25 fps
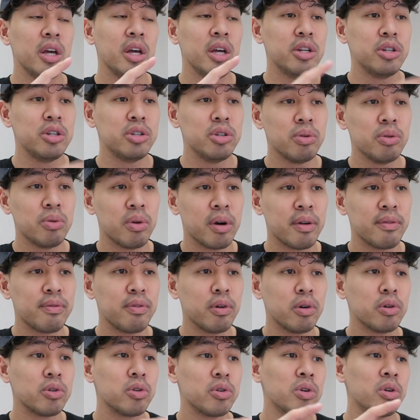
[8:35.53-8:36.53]
into one
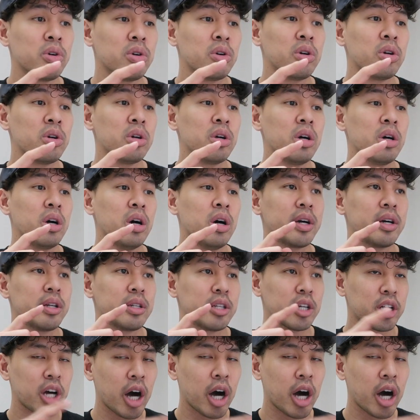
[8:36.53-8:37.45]
folder, the